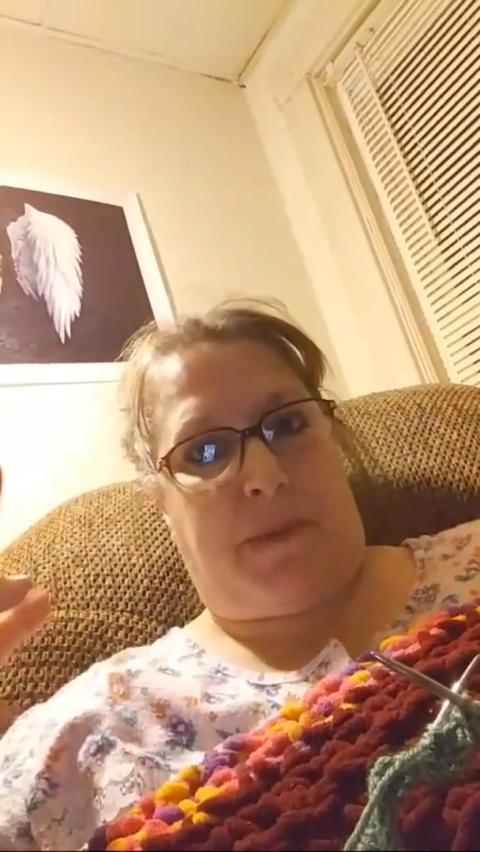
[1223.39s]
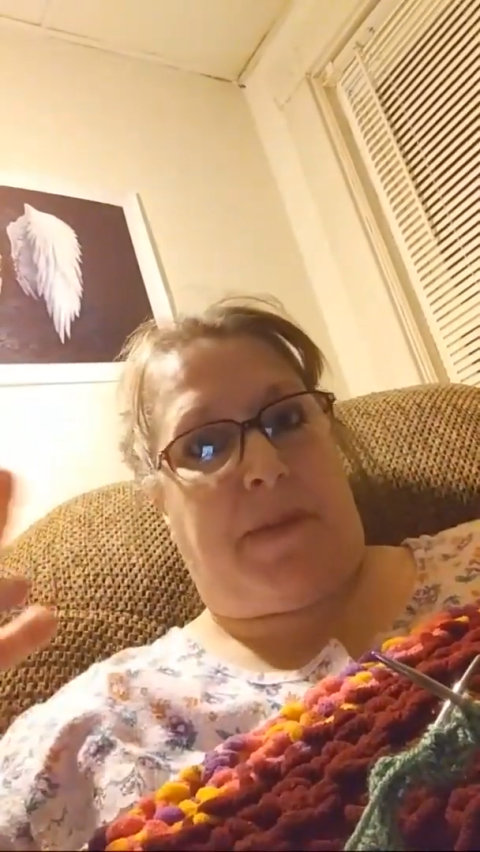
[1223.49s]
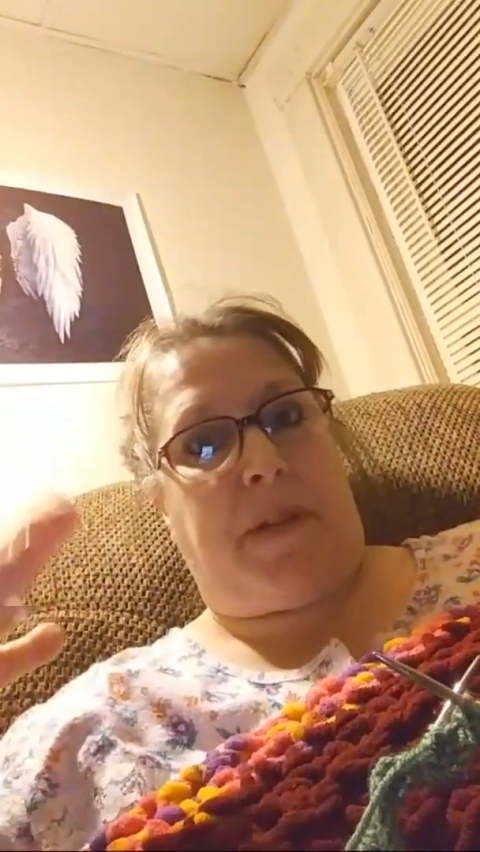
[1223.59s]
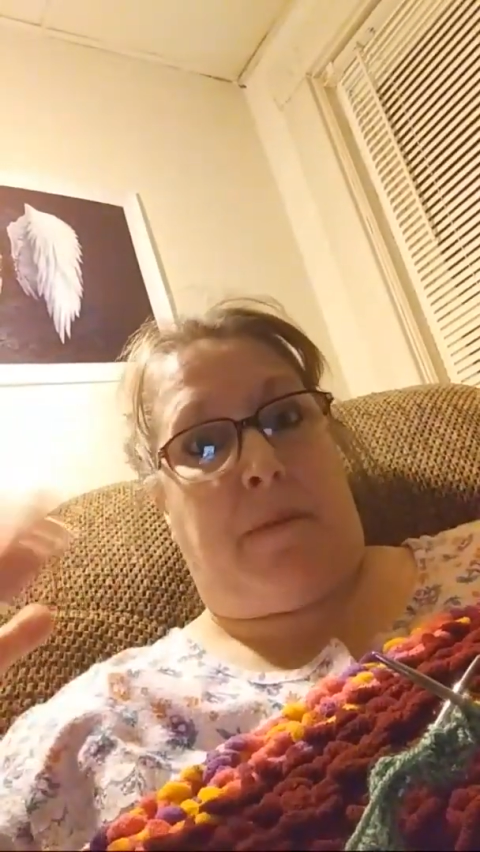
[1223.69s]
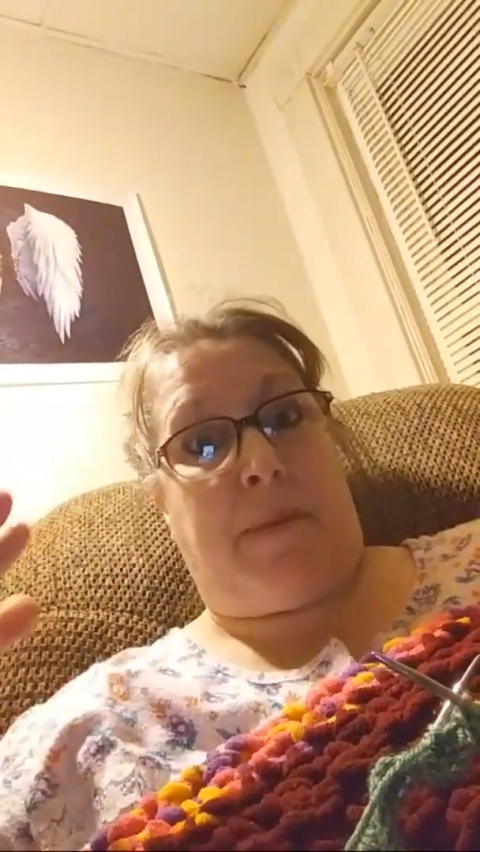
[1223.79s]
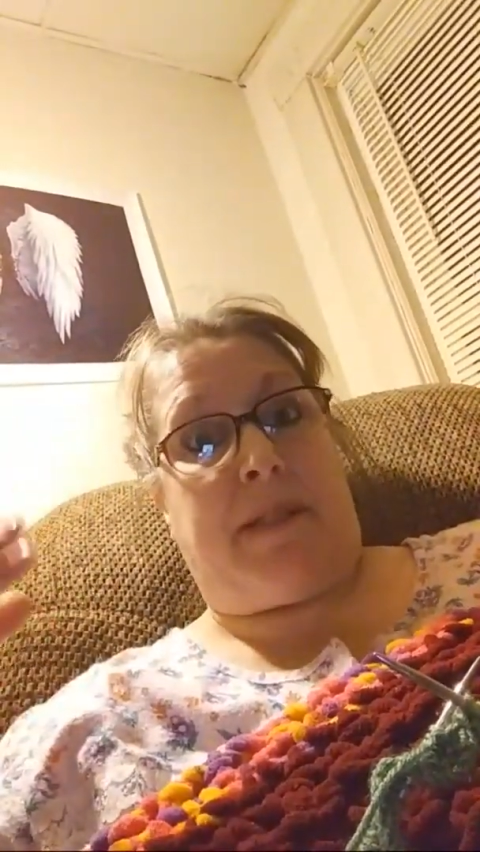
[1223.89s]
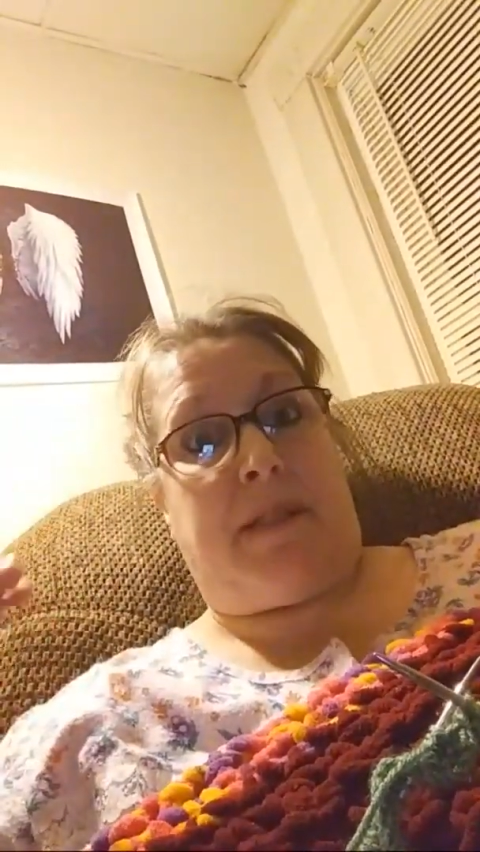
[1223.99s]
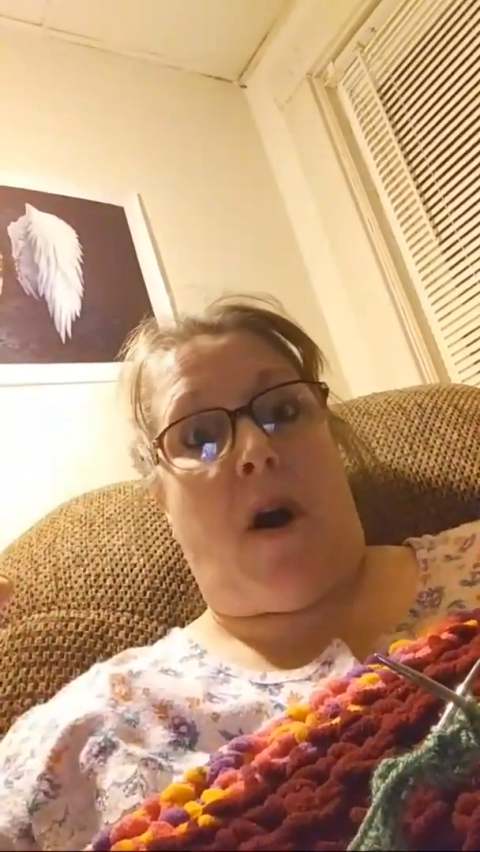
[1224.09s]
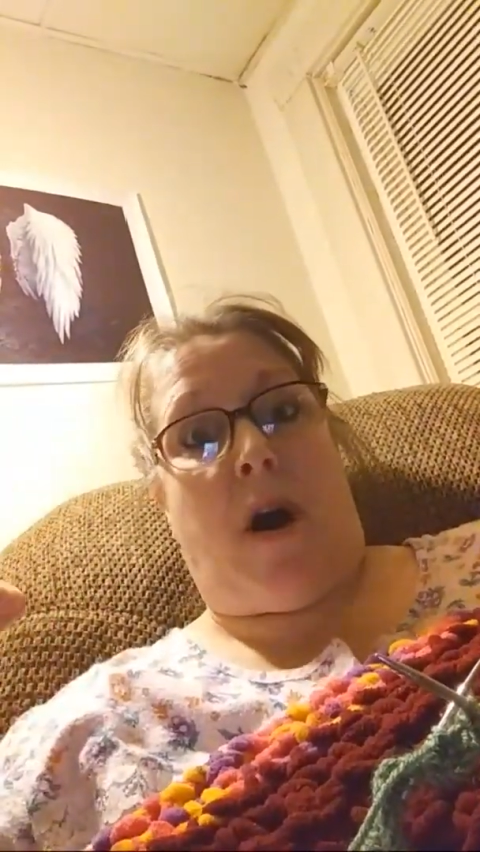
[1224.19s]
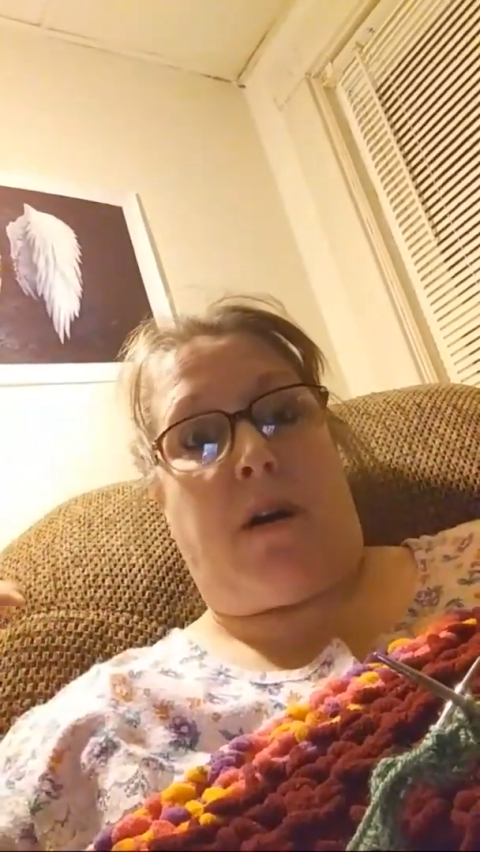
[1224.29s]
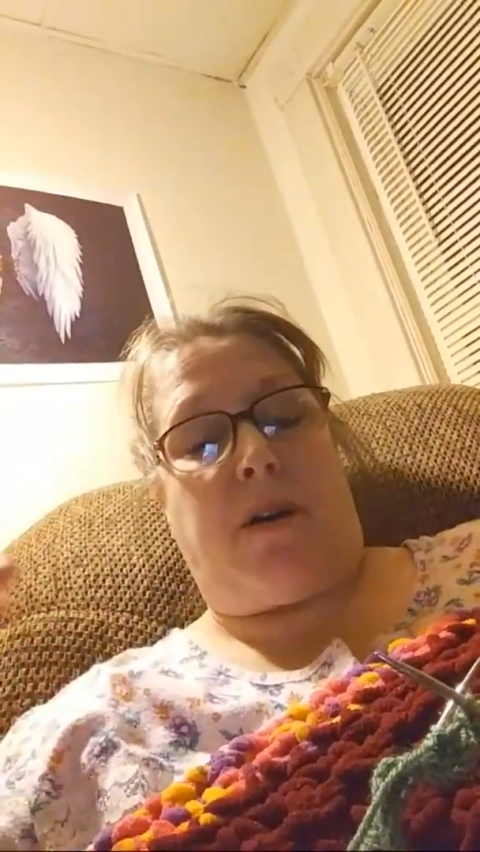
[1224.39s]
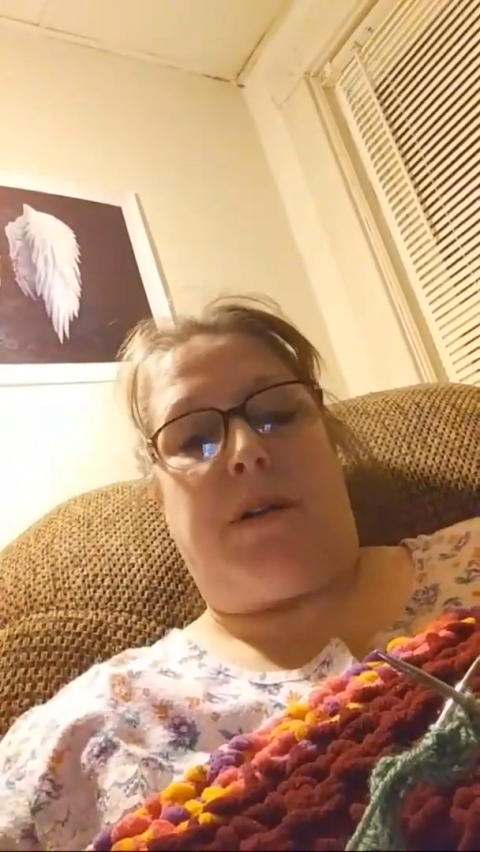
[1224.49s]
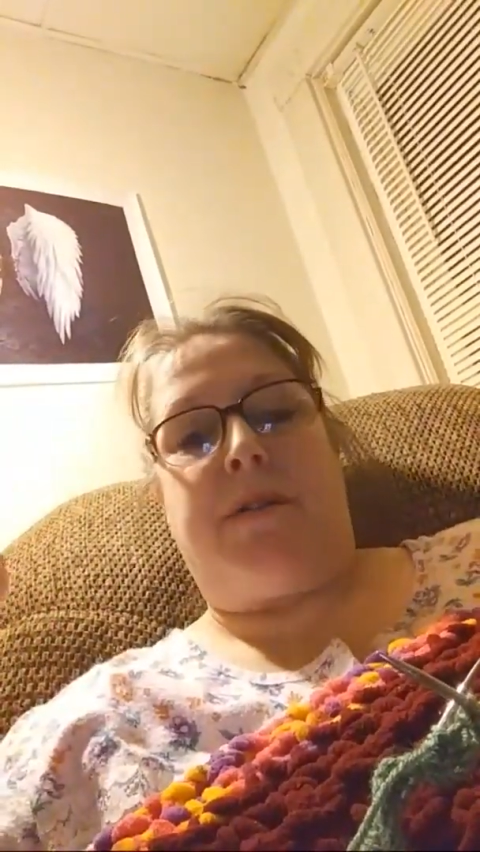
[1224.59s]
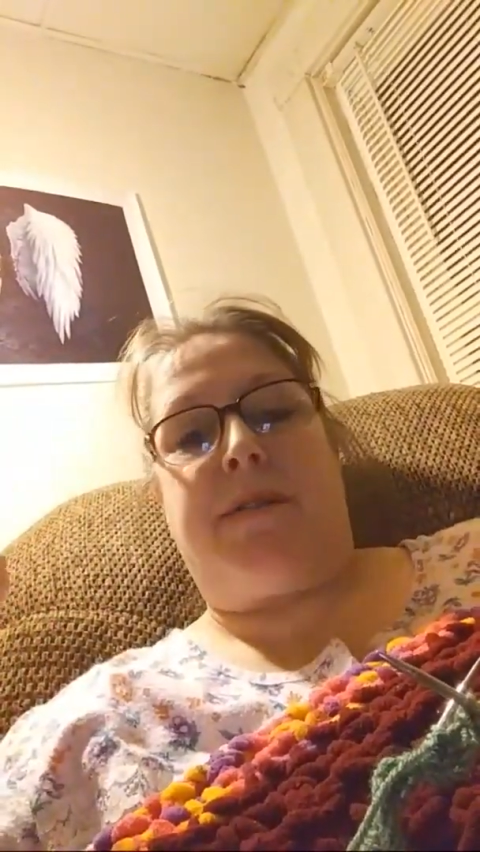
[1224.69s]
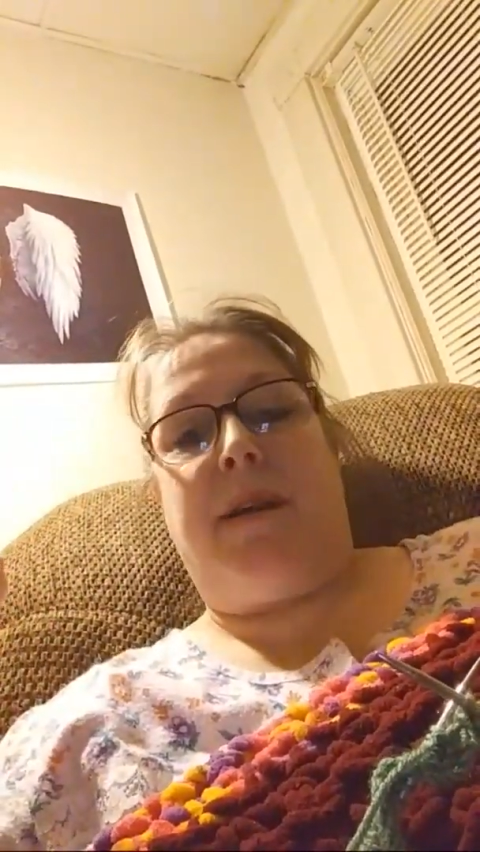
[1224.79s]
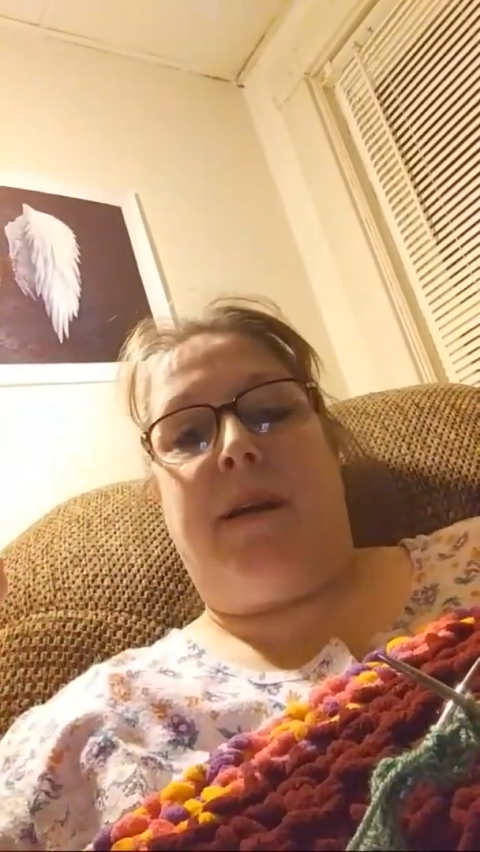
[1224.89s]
but they're the best talkers.